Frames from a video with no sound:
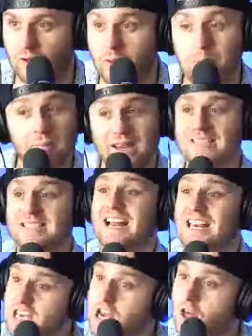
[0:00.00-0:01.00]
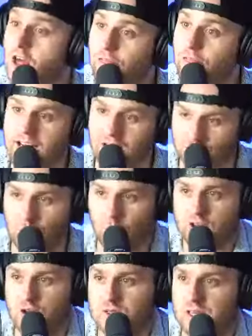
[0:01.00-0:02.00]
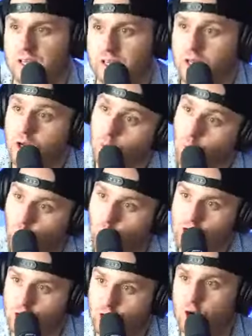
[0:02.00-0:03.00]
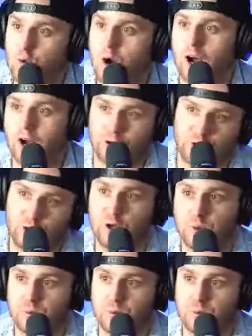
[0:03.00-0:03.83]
based on nothing else but what you see, would you hire you?